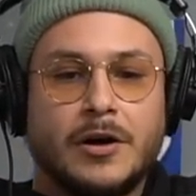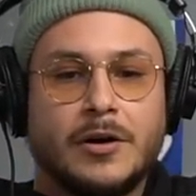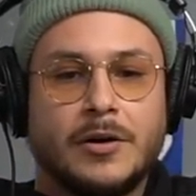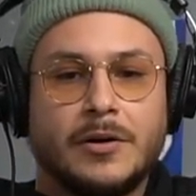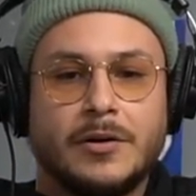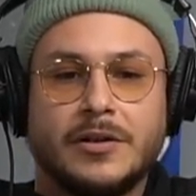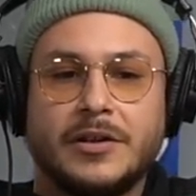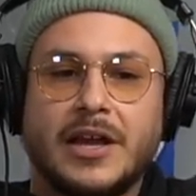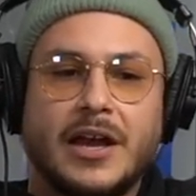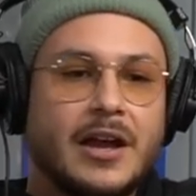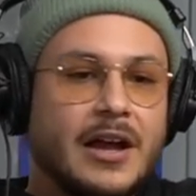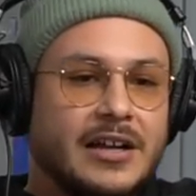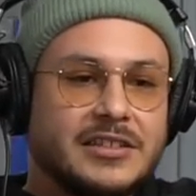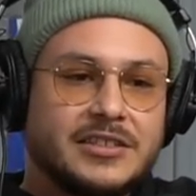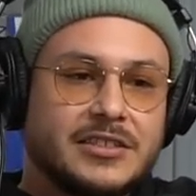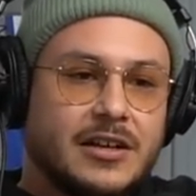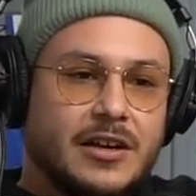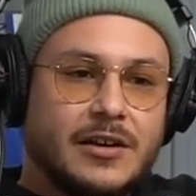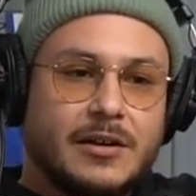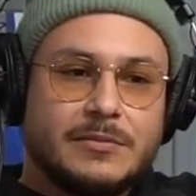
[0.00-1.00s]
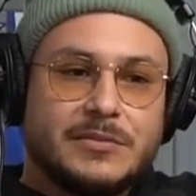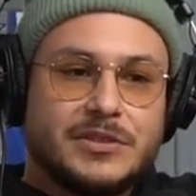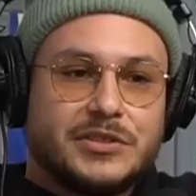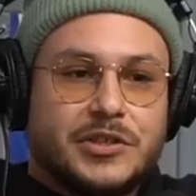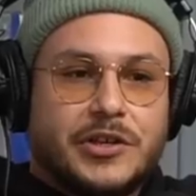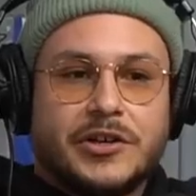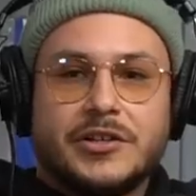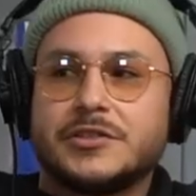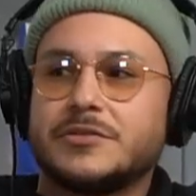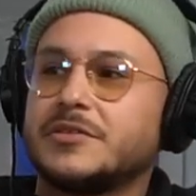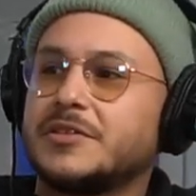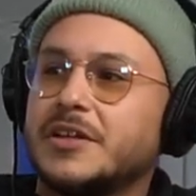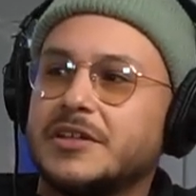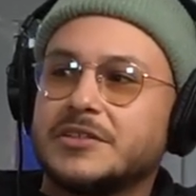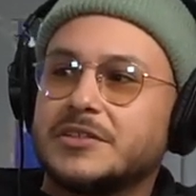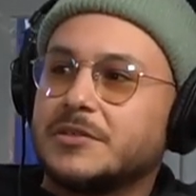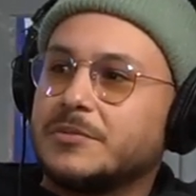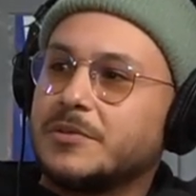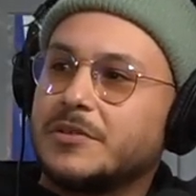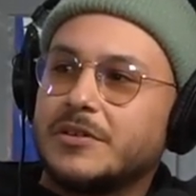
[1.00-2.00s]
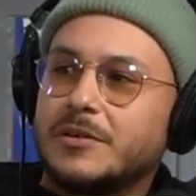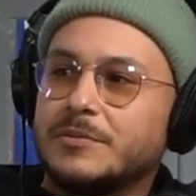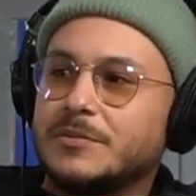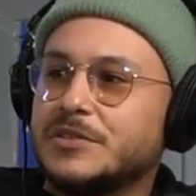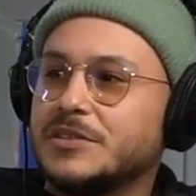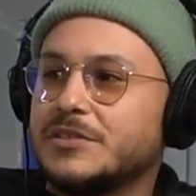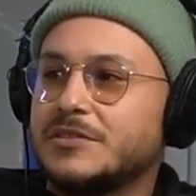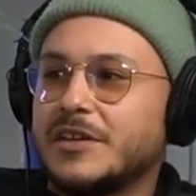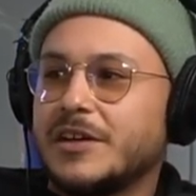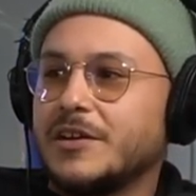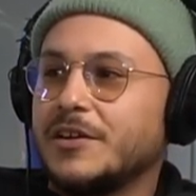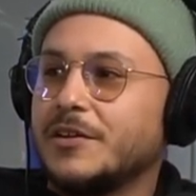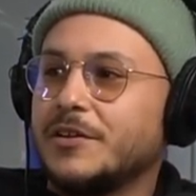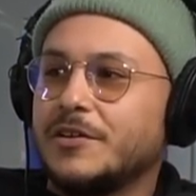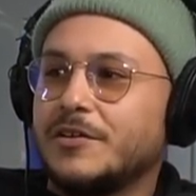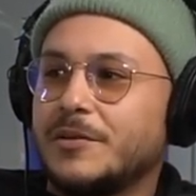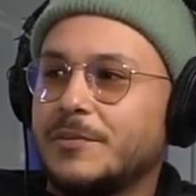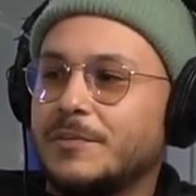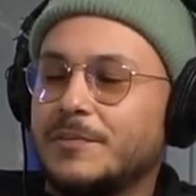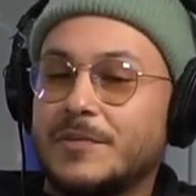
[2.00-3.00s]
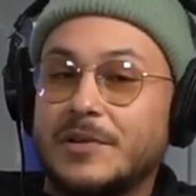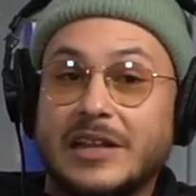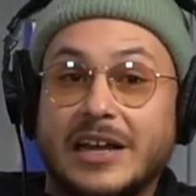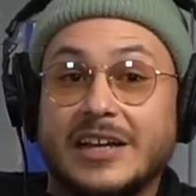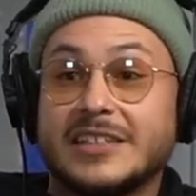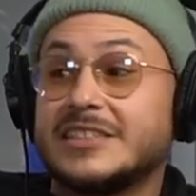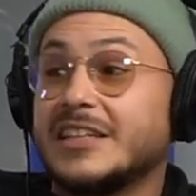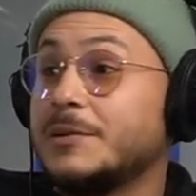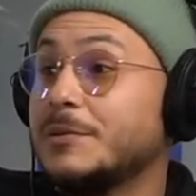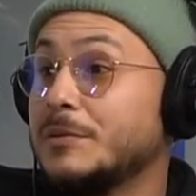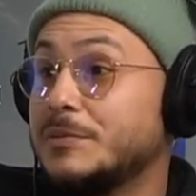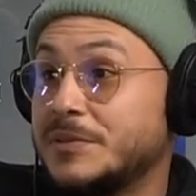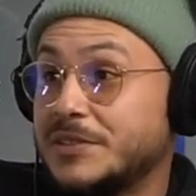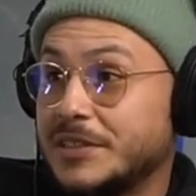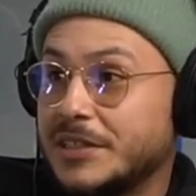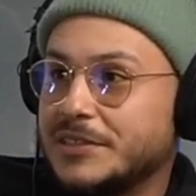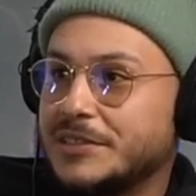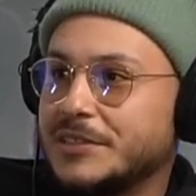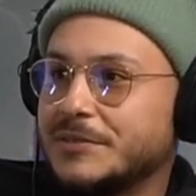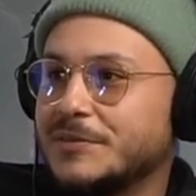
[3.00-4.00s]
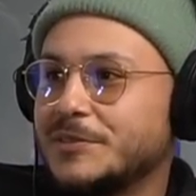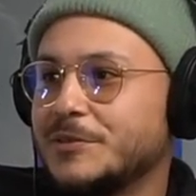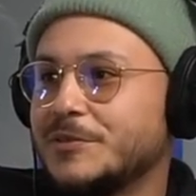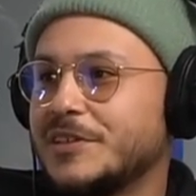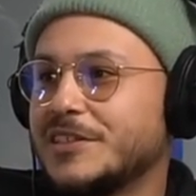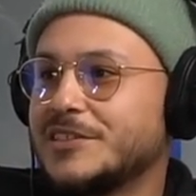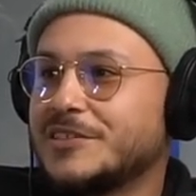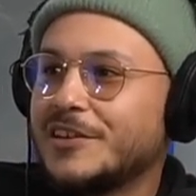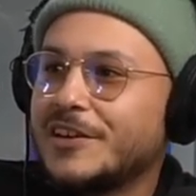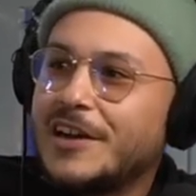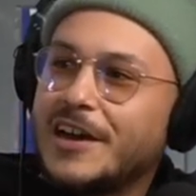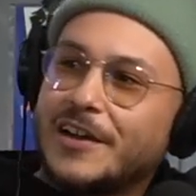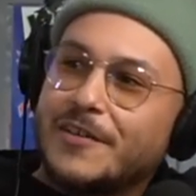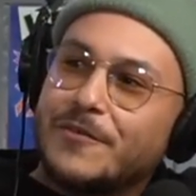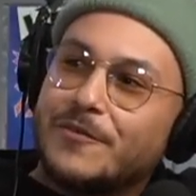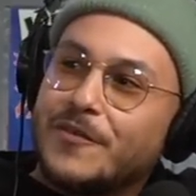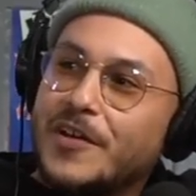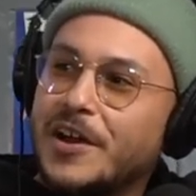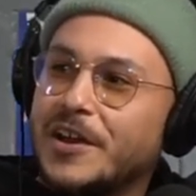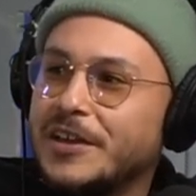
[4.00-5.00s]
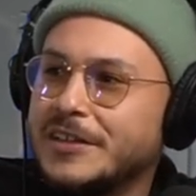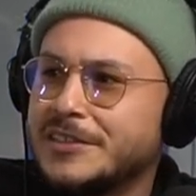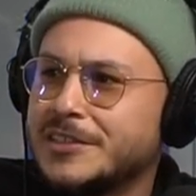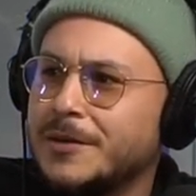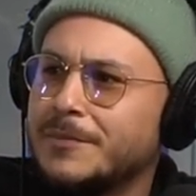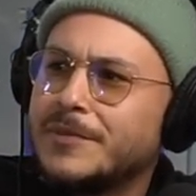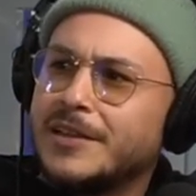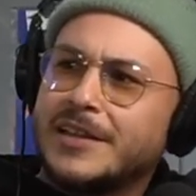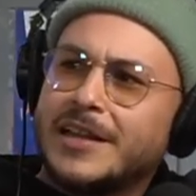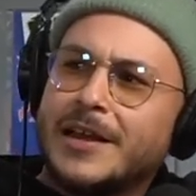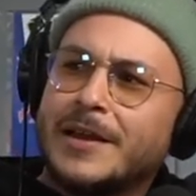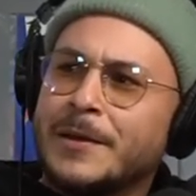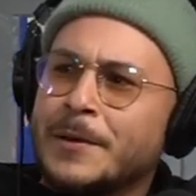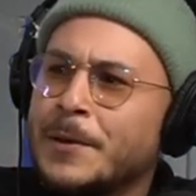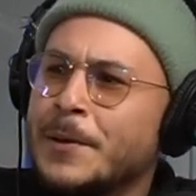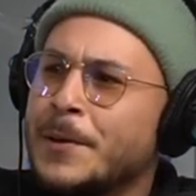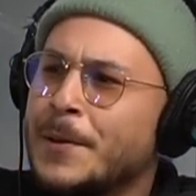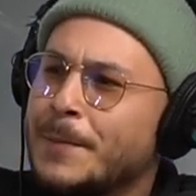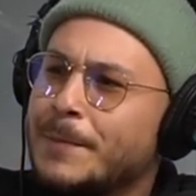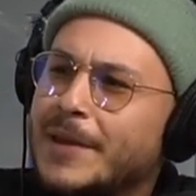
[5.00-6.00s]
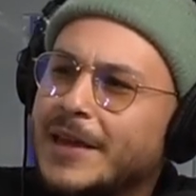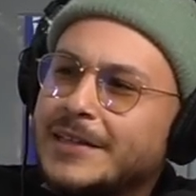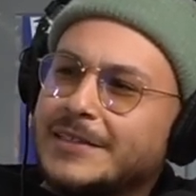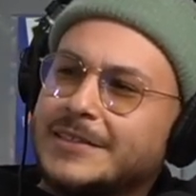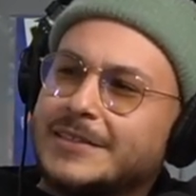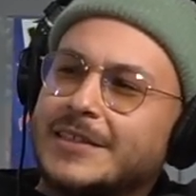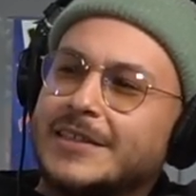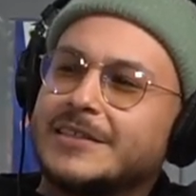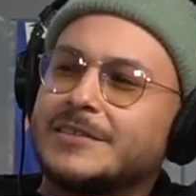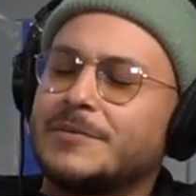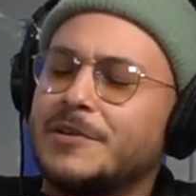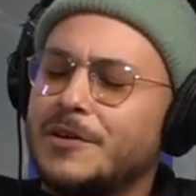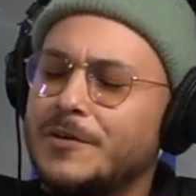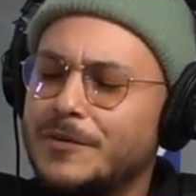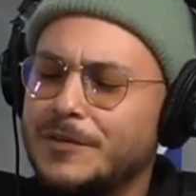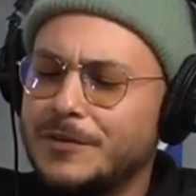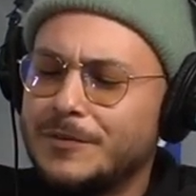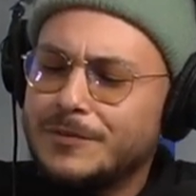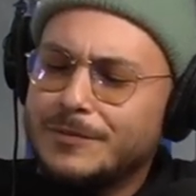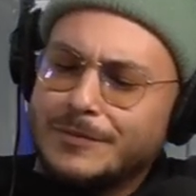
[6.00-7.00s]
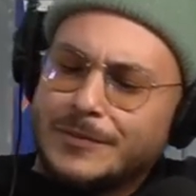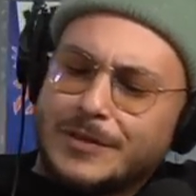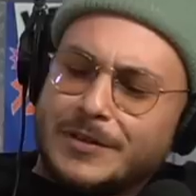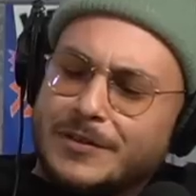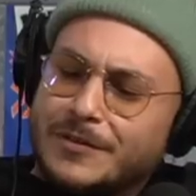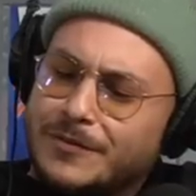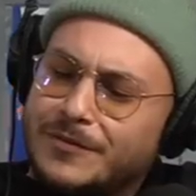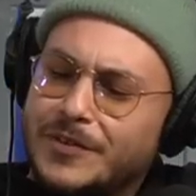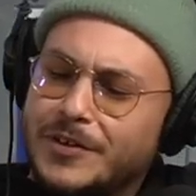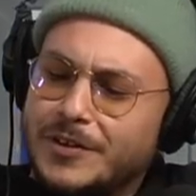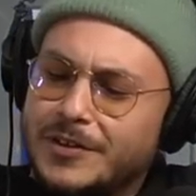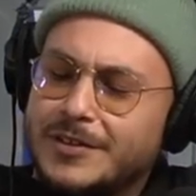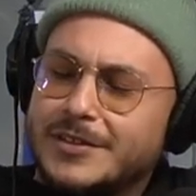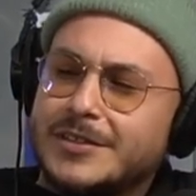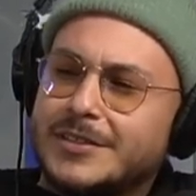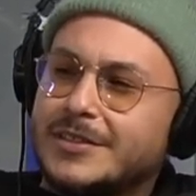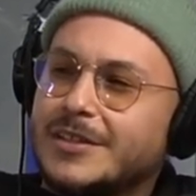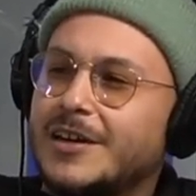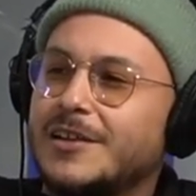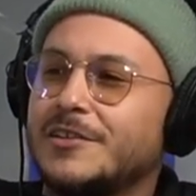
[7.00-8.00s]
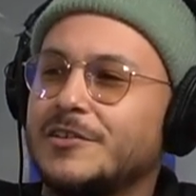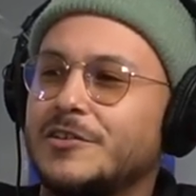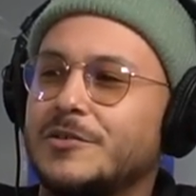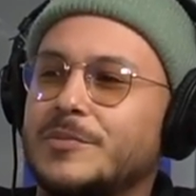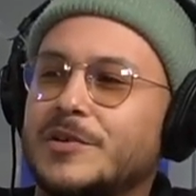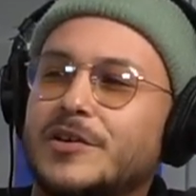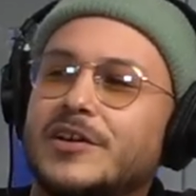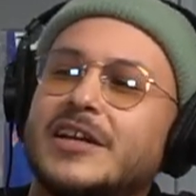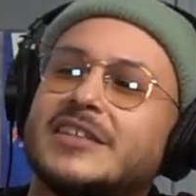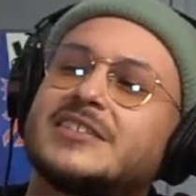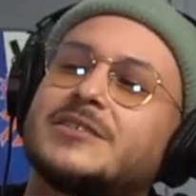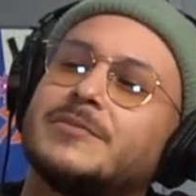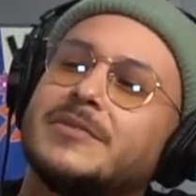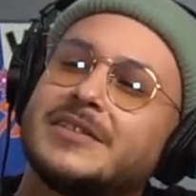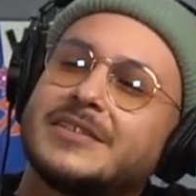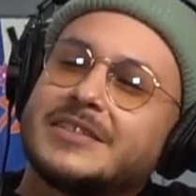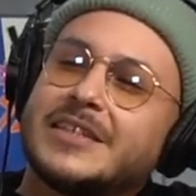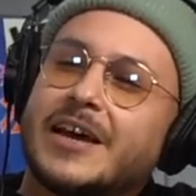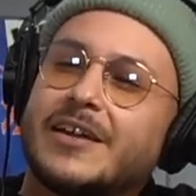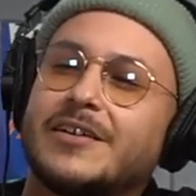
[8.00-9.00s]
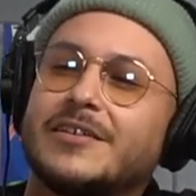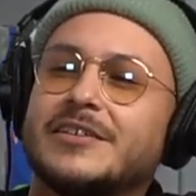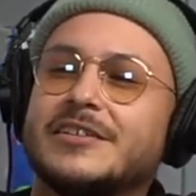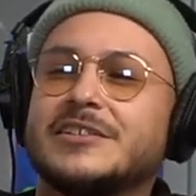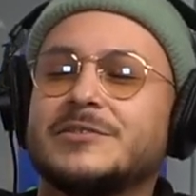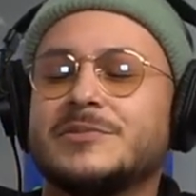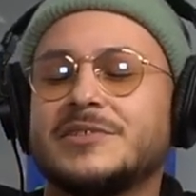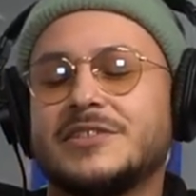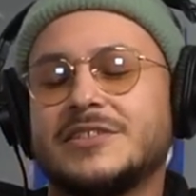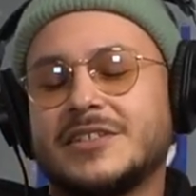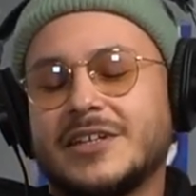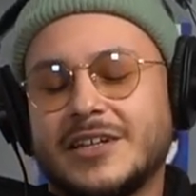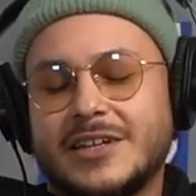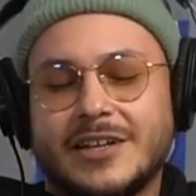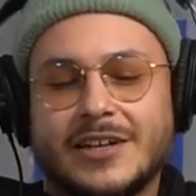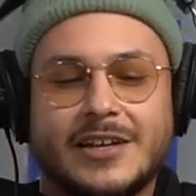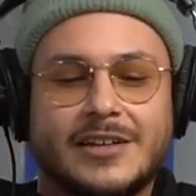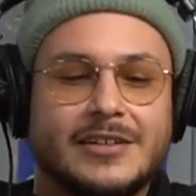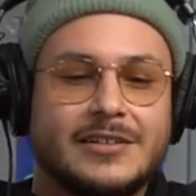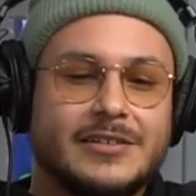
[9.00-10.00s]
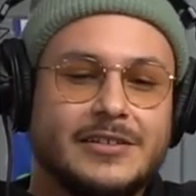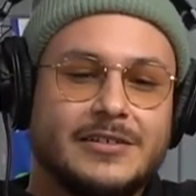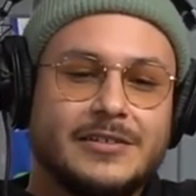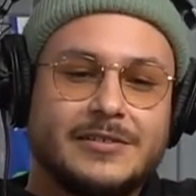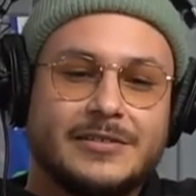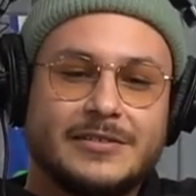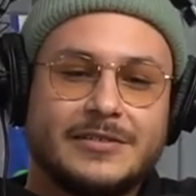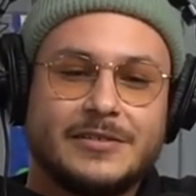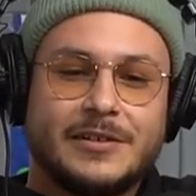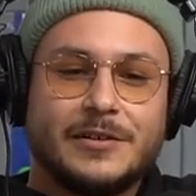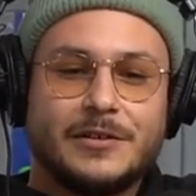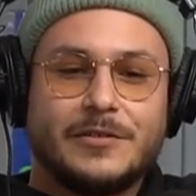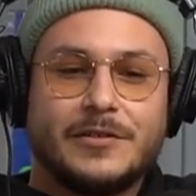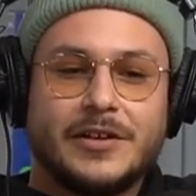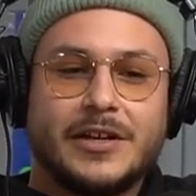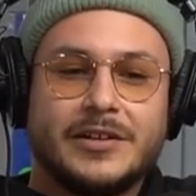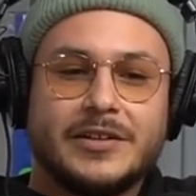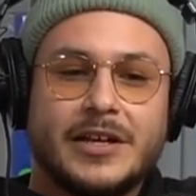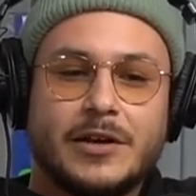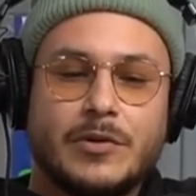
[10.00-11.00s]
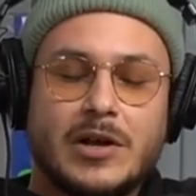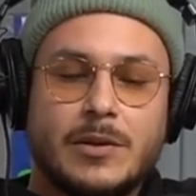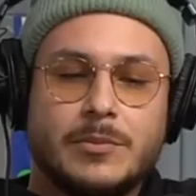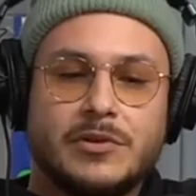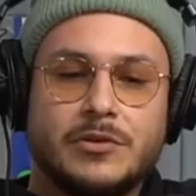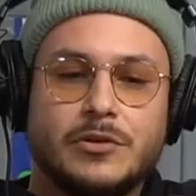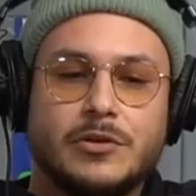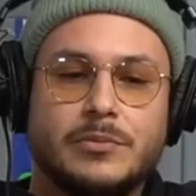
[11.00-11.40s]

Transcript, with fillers: yeah, I'm just curious with that shit, bro. I'm just like, you know, like I said, I'm obsessive, so when I start kind of finding something that makes sense, I'm like, I want to figure this out a little bit or get some insight on it as much as I can, and I'll go down that rabbit hole.